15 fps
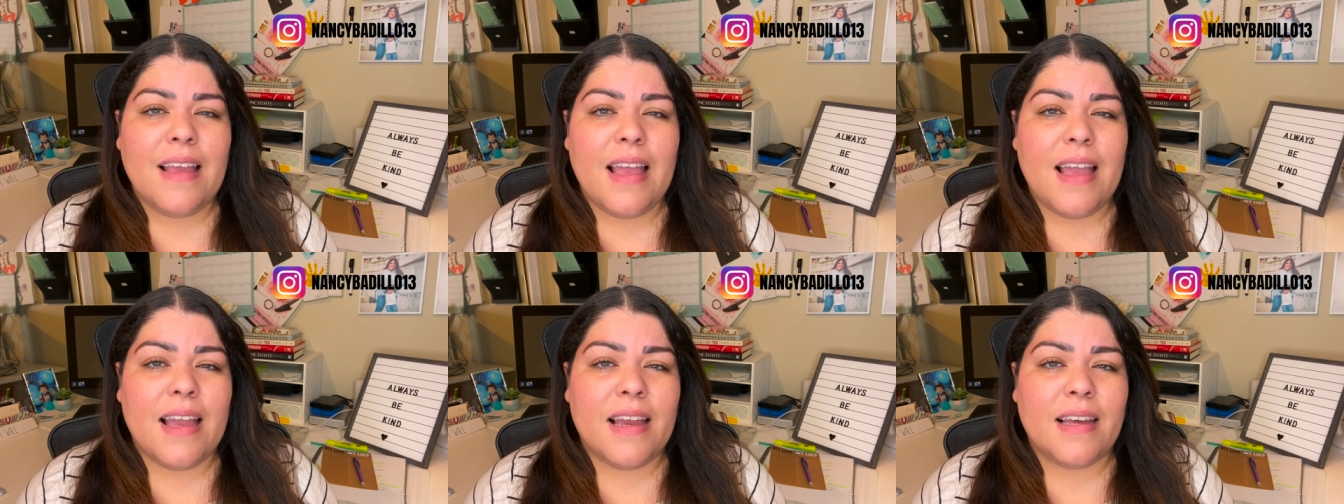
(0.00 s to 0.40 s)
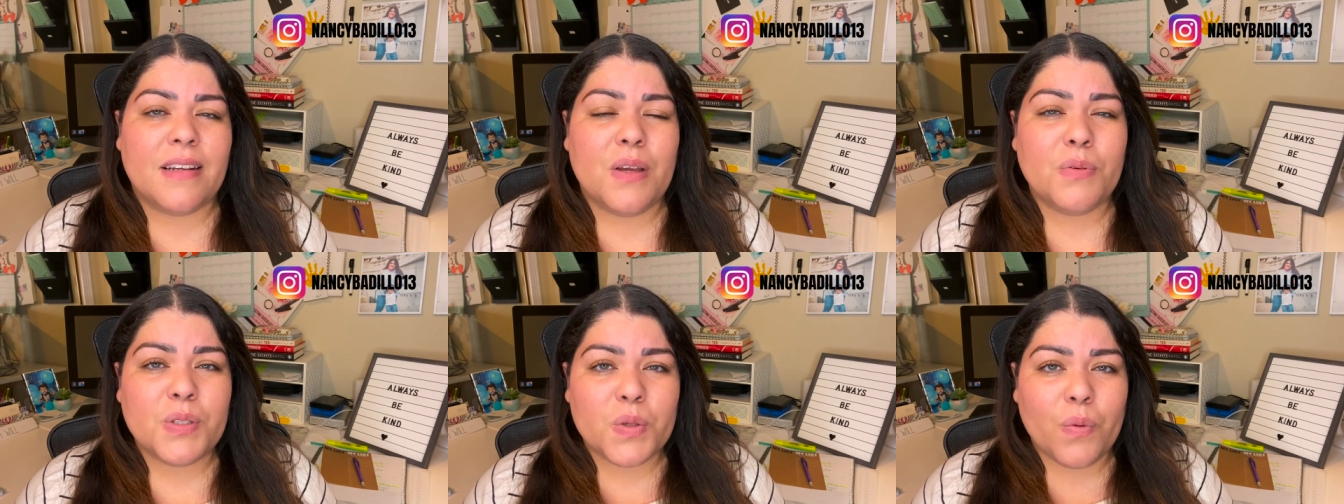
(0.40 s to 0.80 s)
And
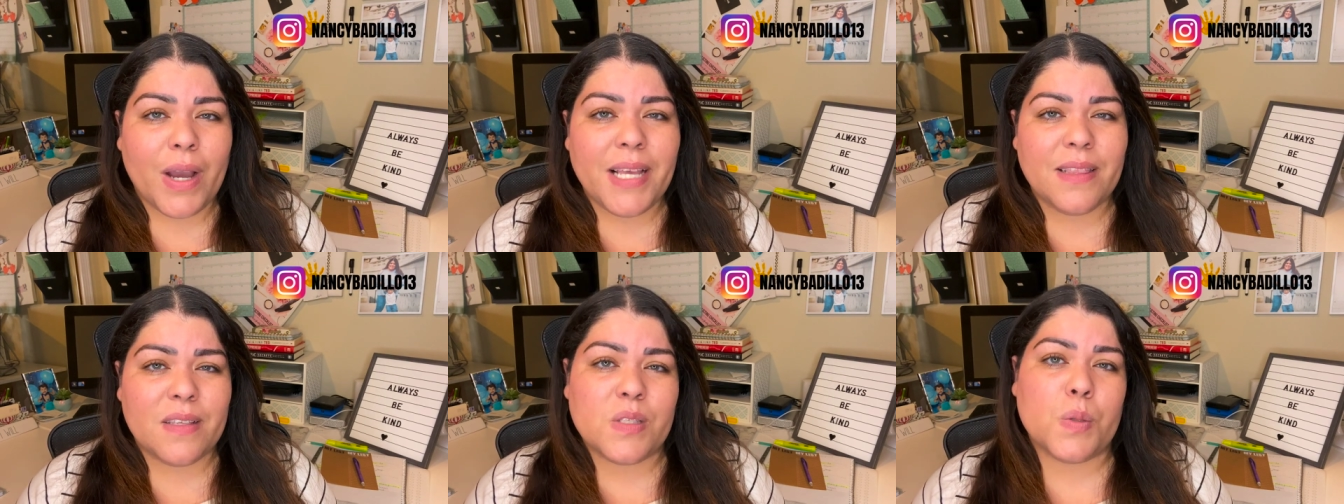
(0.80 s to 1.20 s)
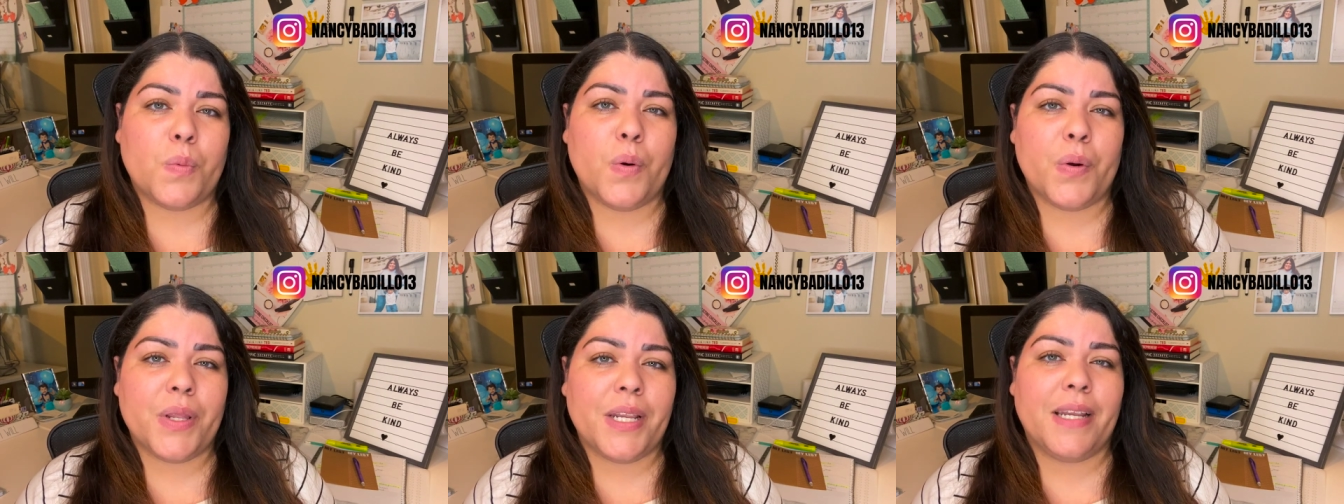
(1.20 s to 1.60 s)
it was quite
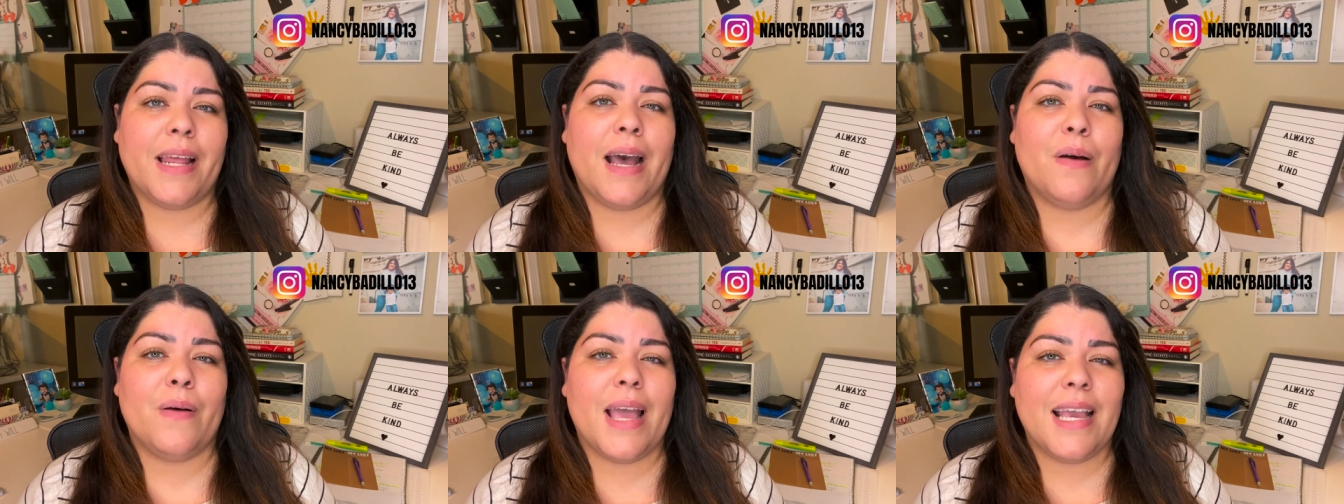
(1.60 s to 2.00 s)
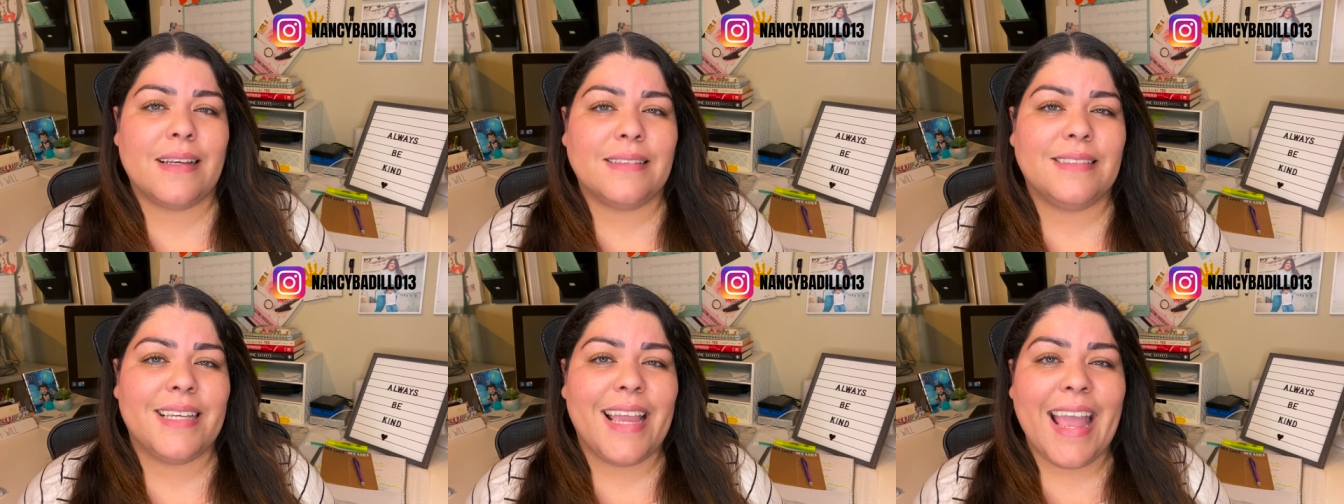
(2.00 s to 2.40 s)
disappointing how
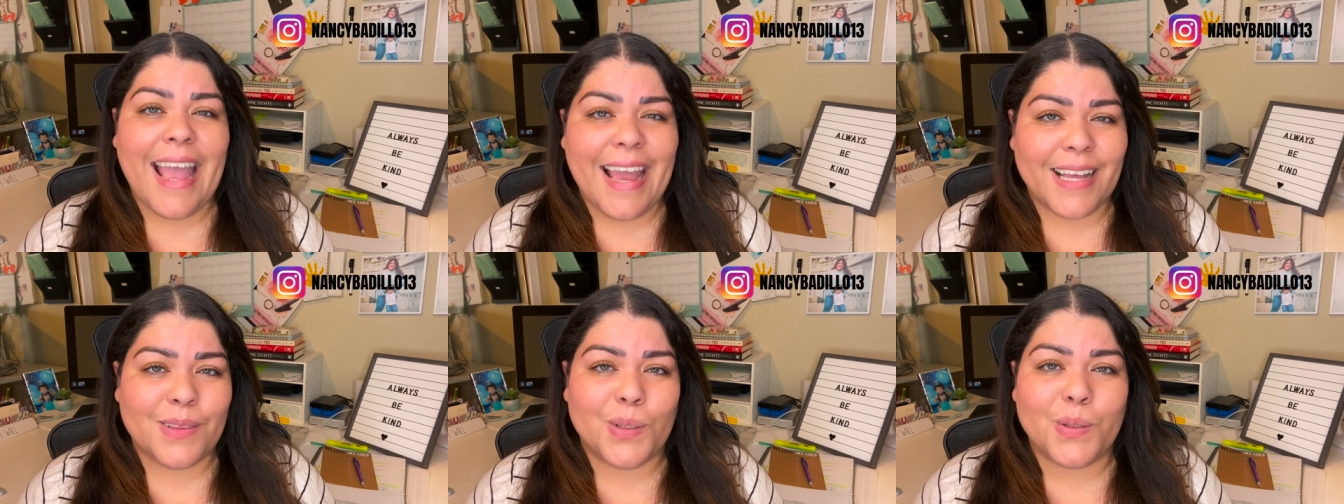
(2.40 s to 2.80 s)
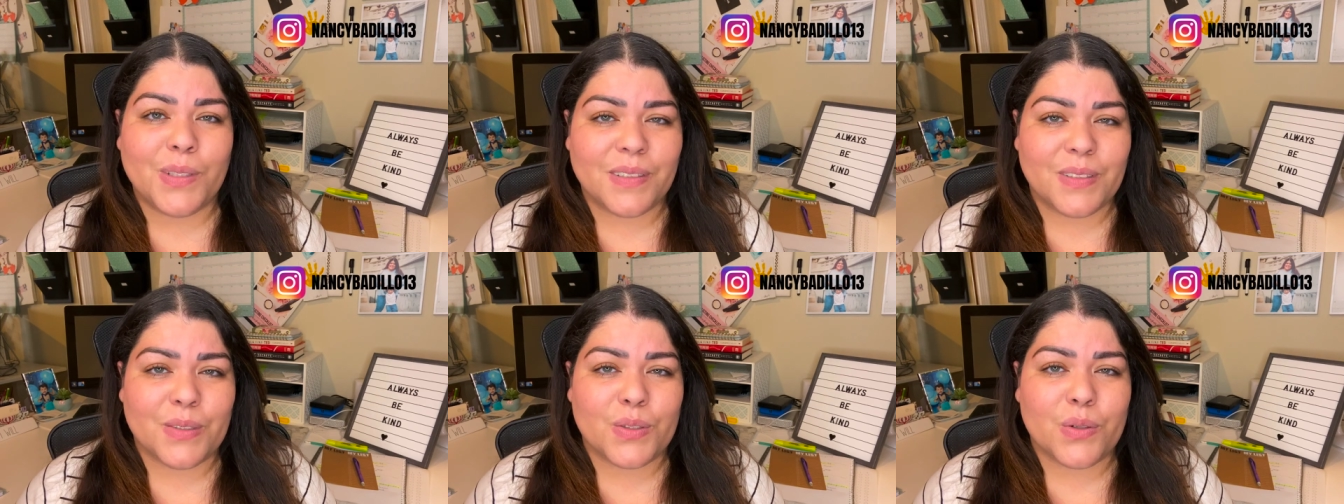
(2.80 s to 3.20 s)
Etsy handled
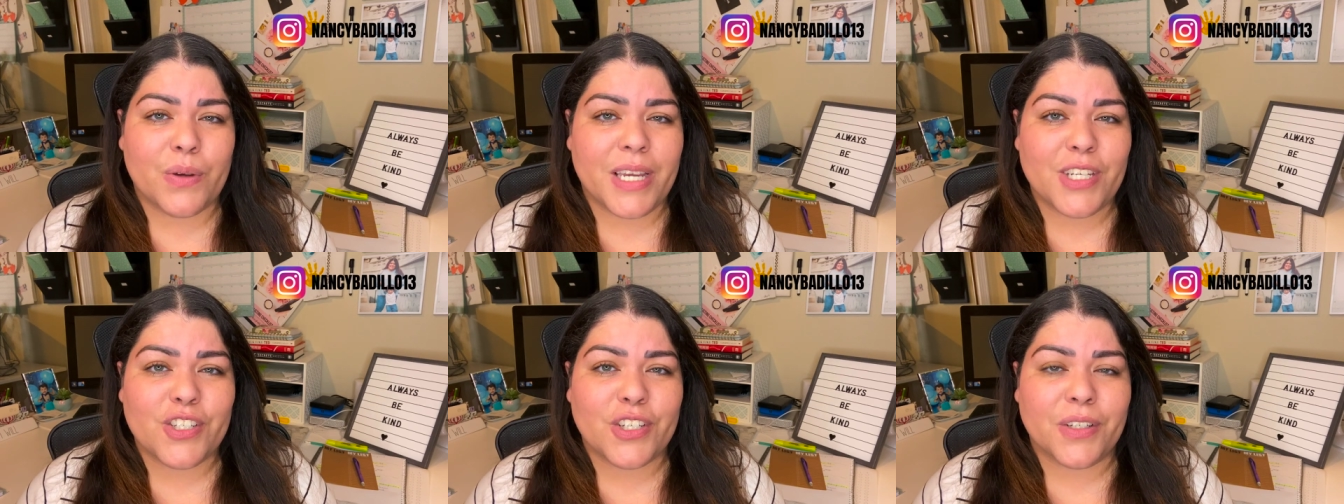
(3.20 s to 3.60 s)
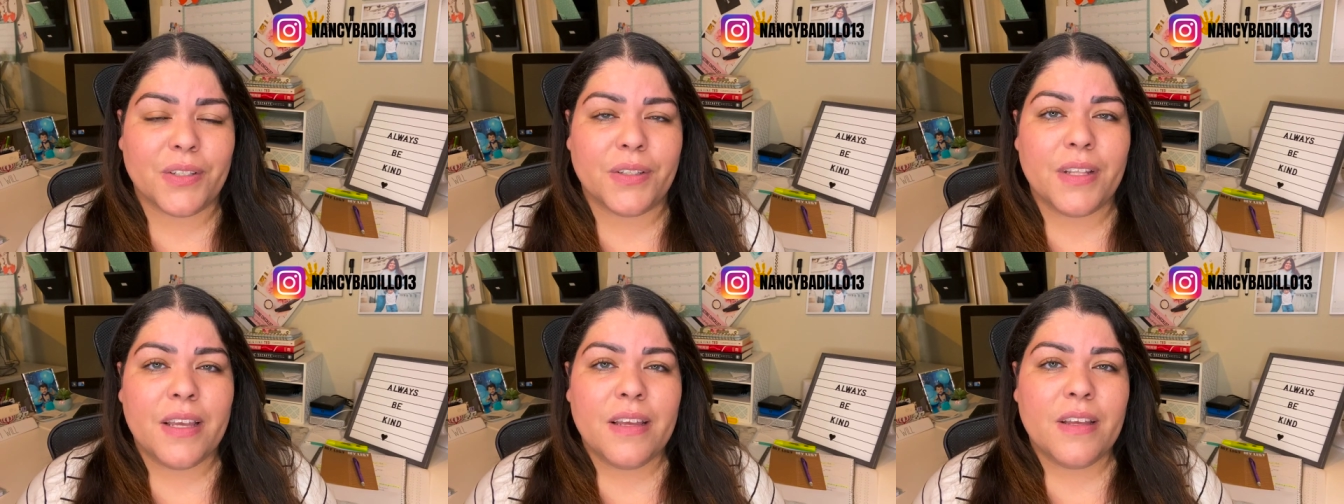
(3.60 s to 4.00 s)
the situation